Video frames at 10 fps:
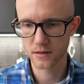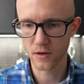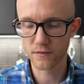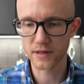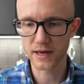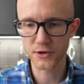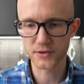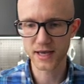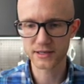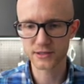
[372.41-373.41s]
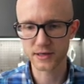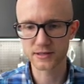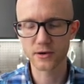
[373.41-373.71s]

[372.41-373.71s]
over that new texture.